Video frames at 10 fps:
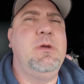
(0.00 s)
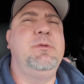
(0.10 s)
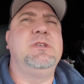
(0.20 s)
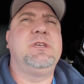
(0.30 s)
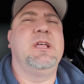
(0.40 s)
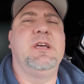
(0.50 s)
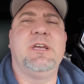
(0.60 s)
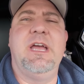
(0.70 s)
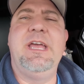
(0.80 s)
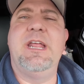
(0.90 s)
maybe it's got
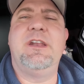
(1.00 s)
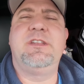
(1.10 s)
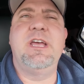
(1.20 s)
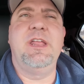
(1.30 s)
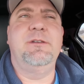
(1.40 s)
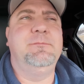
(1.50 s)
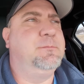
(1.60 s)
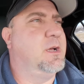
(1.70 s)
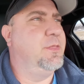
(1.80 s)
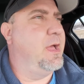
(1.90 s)
like an 8 out of 10
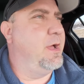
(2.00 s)
on